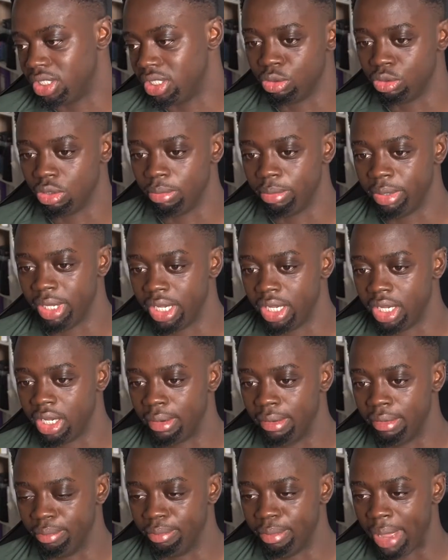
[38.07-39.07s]
Do a bit
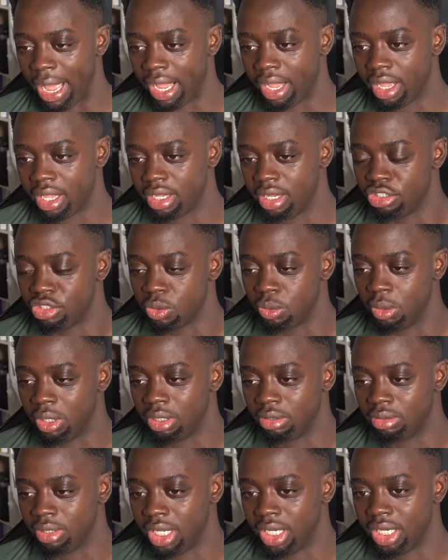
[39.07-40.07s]
of back as
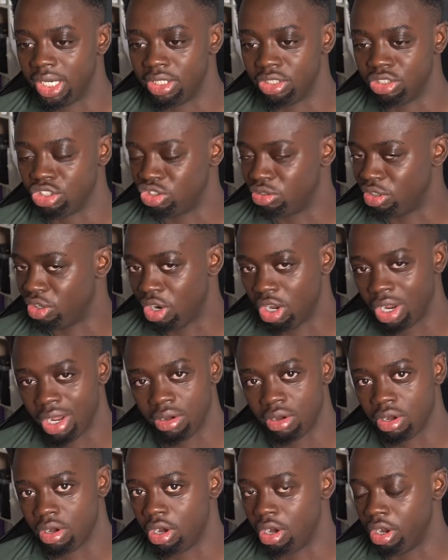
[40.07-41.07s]
well, and then just knock
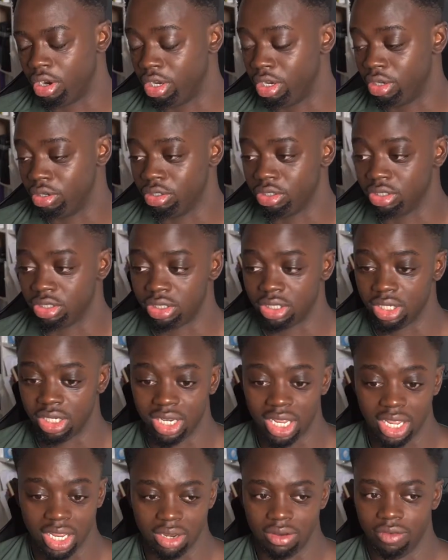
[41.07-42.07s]
out cardio, because
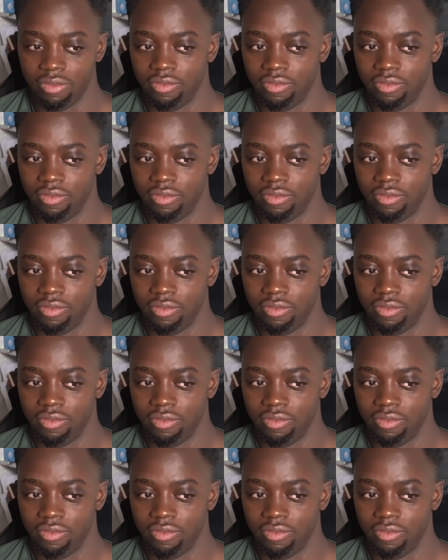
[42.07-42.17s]
today,